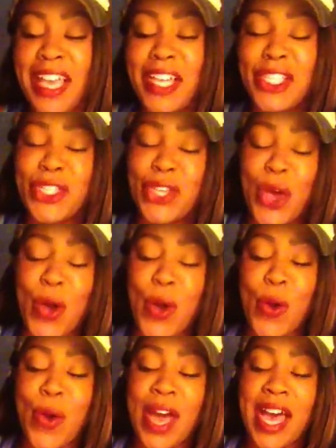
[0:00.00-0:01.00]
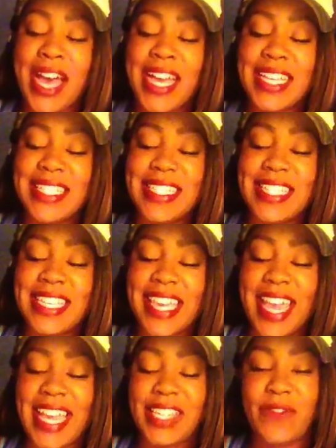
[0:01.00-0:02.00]
So
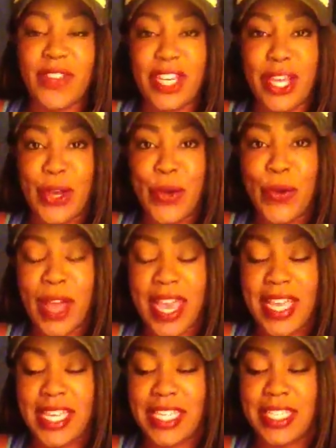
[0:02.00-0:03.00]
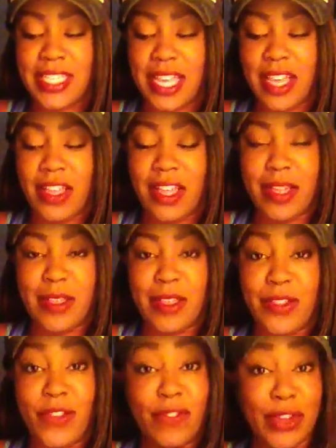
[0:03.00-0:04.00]
today's video is
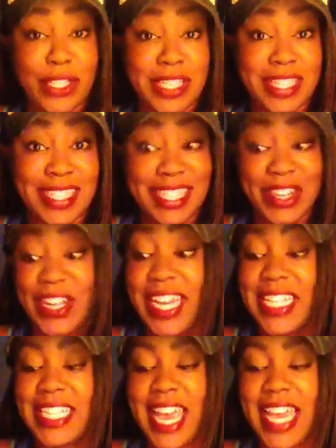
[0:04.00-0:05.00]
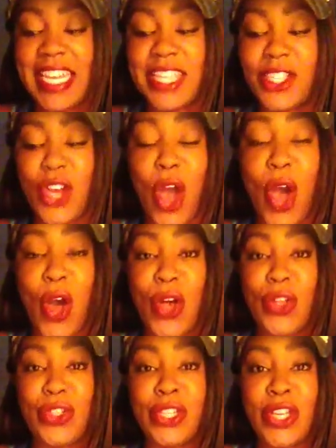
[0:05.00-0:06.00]
the first in the series, and it's
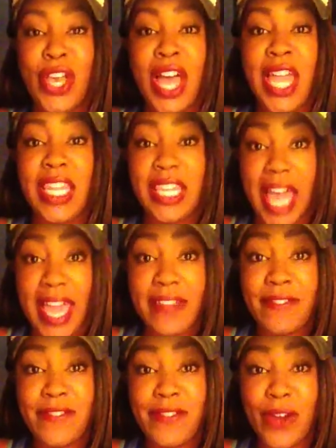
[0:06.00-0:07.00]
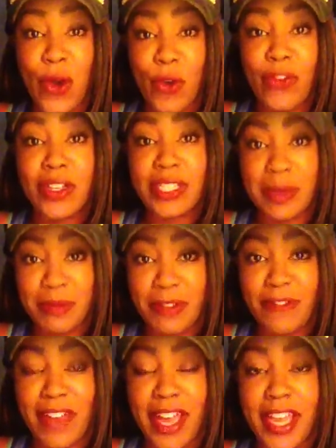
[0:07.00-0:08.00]
called Life
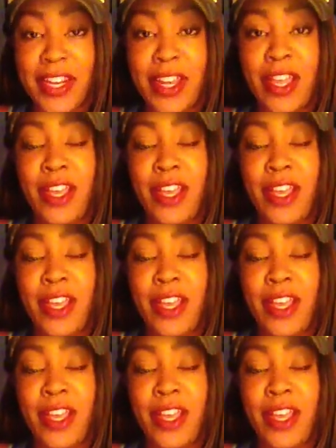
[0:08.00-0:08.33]
Oversimplified.